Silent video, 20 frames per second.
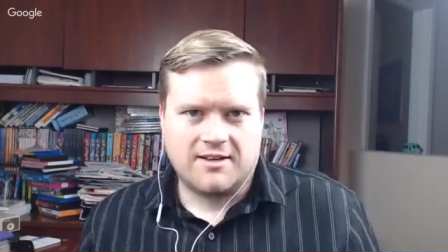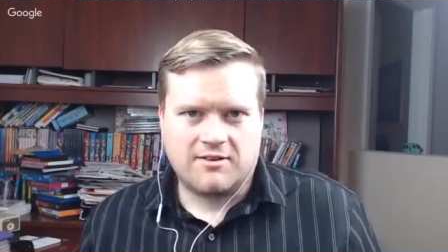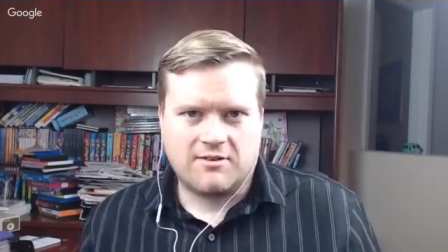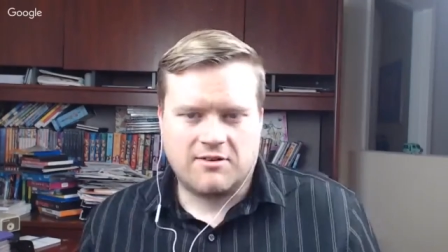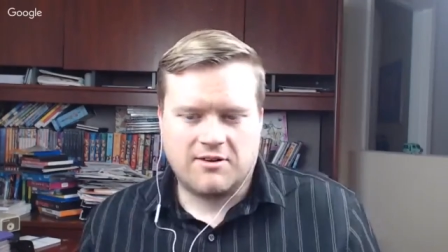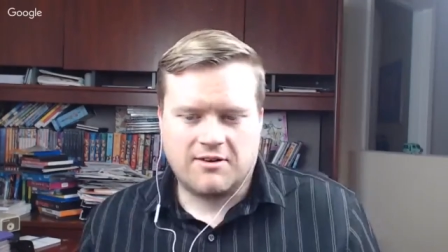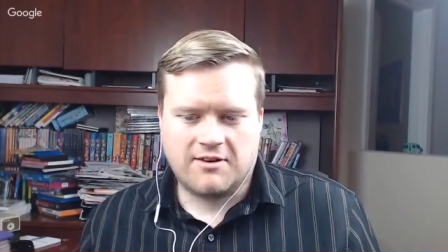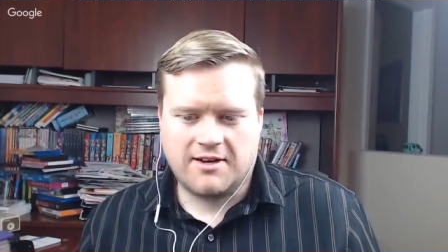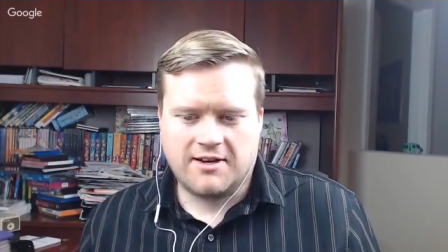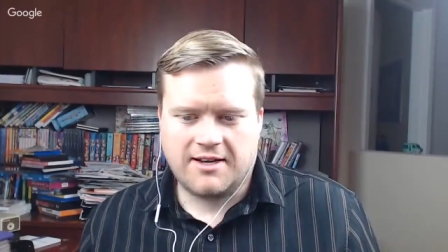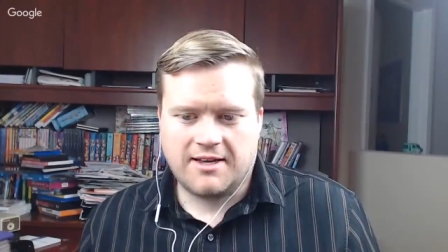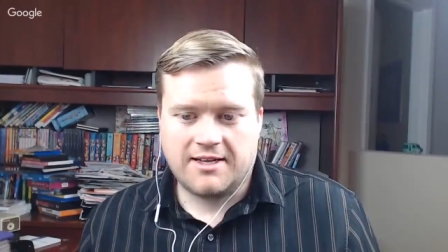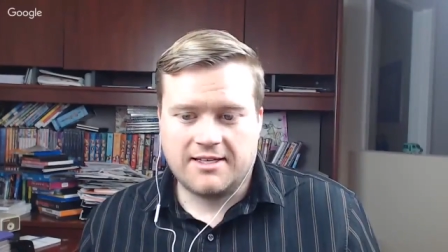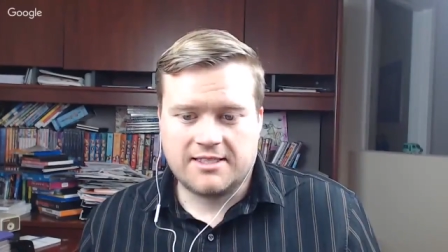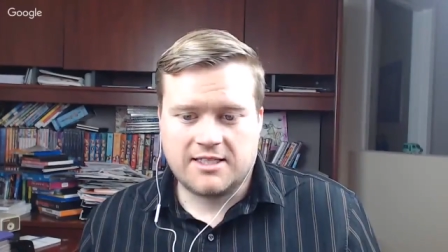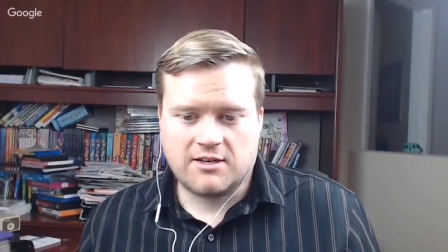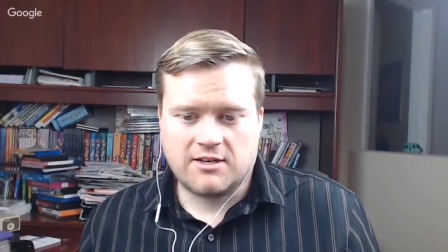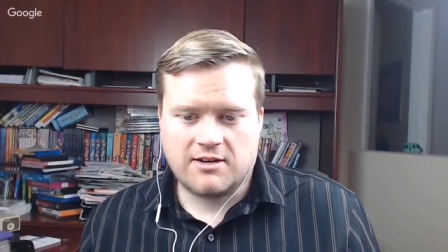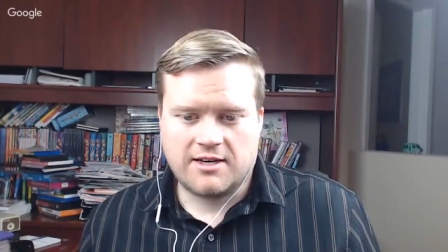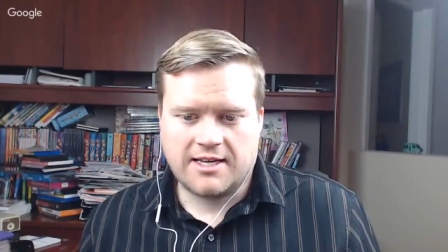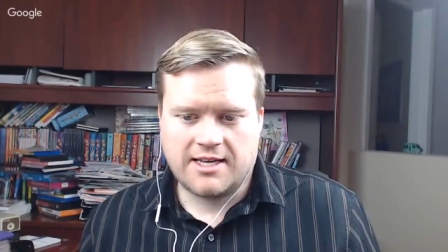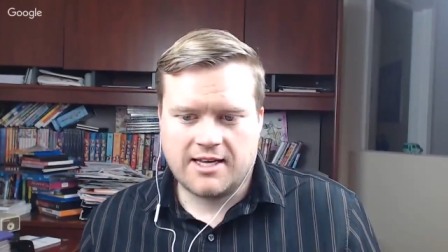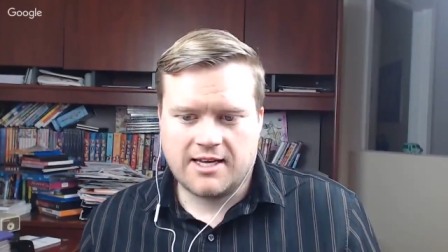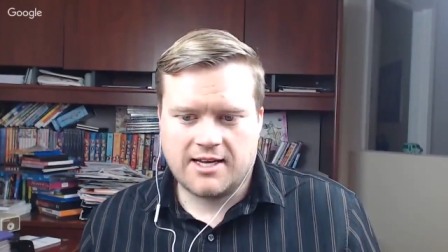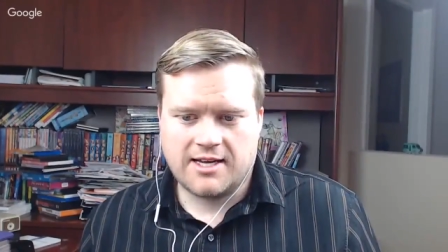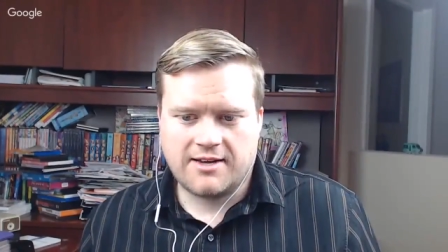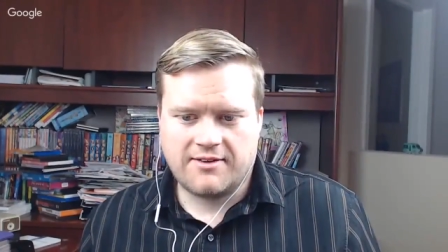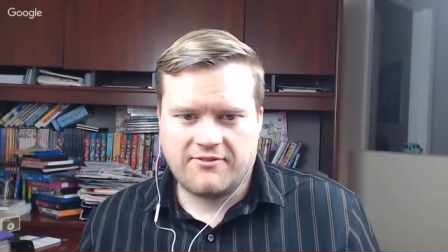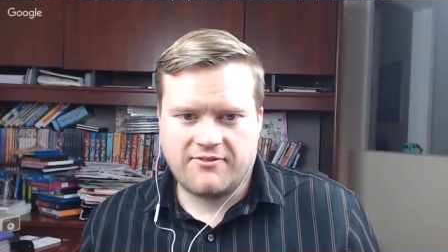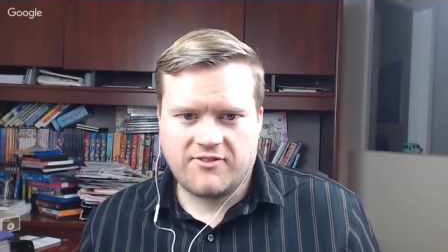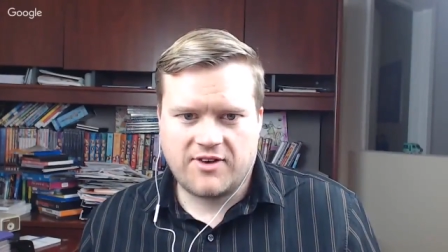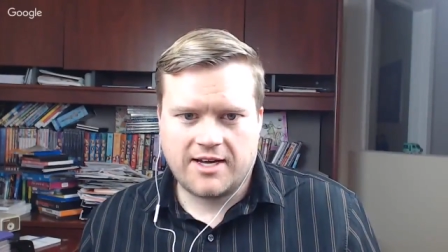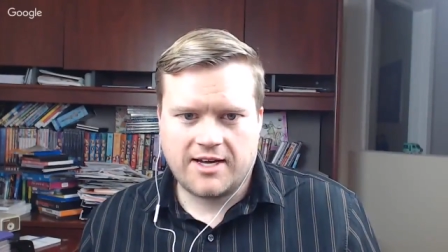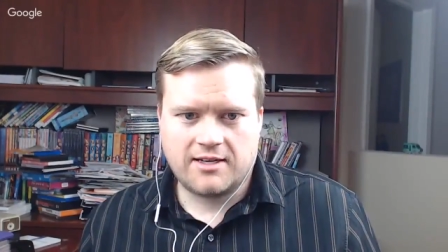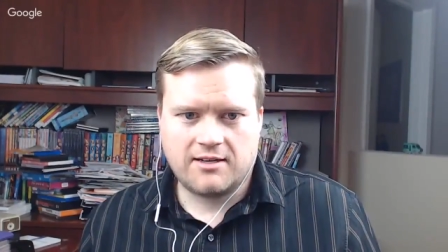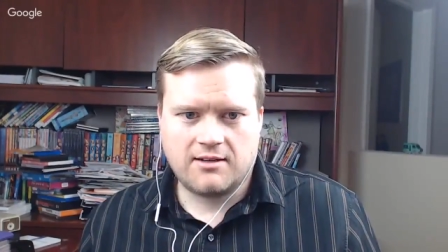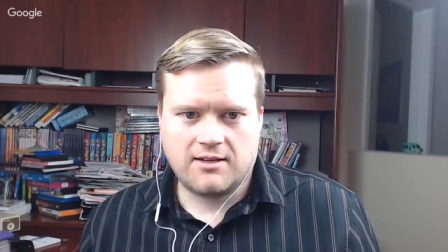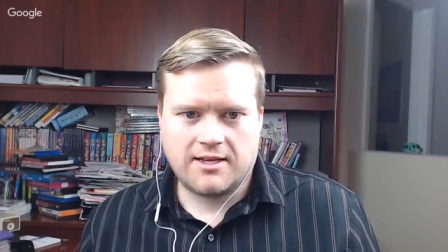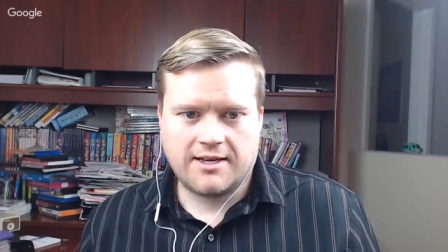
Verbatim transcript: All right. Is there any uh, final